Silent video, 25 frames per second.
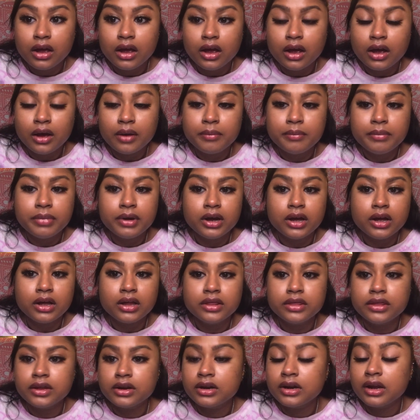But
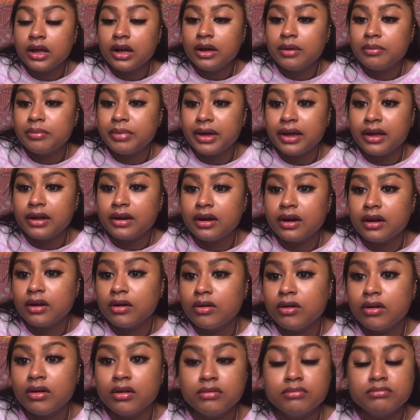they're not bad at
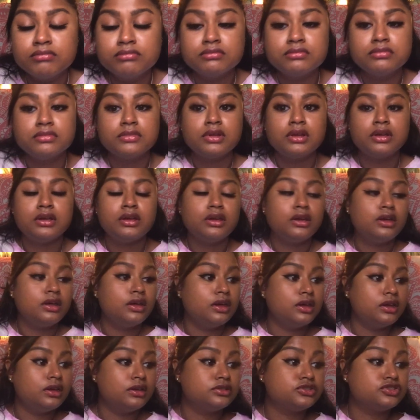all.
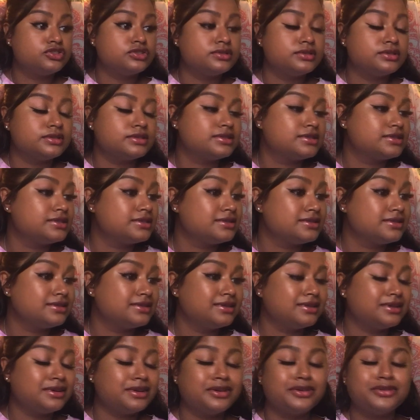It's just, you
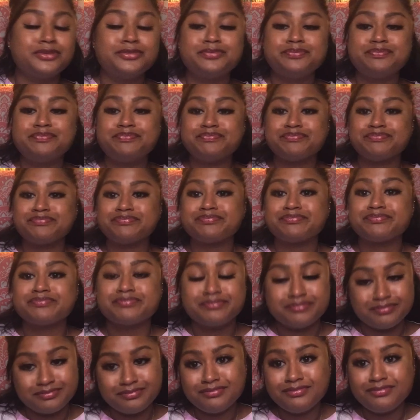know,
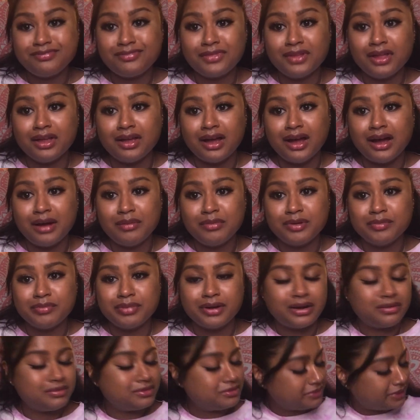I'm a
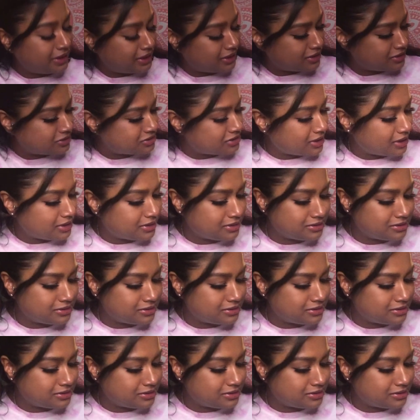problematic child.